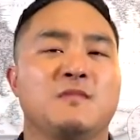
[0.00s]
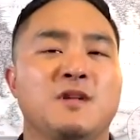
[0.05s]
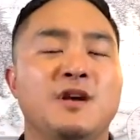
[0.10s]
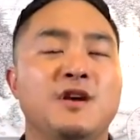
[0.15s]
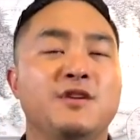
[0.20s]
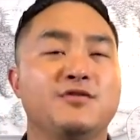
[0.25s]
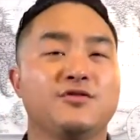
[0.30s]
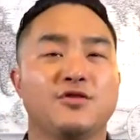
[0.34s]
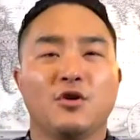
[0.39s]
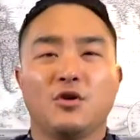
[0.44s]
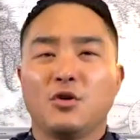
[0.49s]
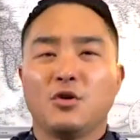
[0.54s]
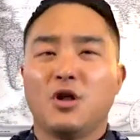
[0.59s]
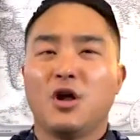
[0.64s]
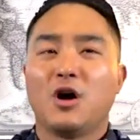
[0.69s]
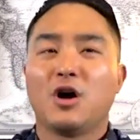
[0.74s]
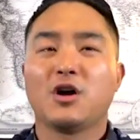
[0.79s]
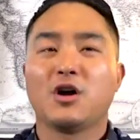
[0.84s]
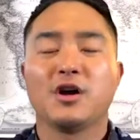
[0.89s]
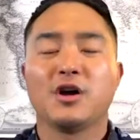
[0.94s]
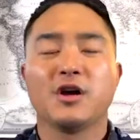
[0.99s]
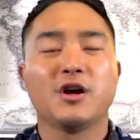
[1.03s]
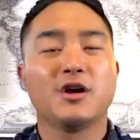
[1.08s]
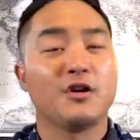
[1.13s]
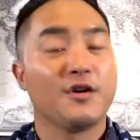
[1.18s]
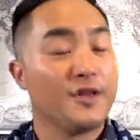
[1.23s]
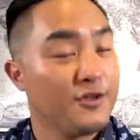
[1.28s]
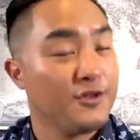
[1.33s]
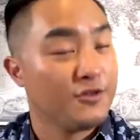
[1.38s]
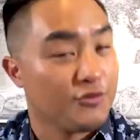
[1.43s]
He's no longer here.
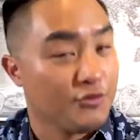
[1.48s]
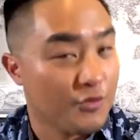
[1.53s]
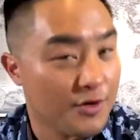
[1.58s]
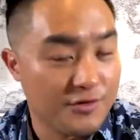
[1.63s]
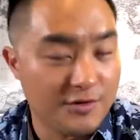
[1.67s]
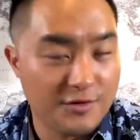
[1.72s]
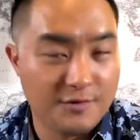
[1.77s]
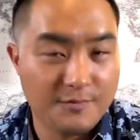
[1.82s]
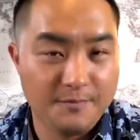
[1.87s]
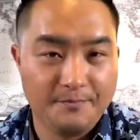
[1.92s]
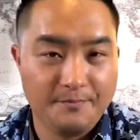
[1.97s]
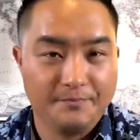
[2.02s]
He is risen.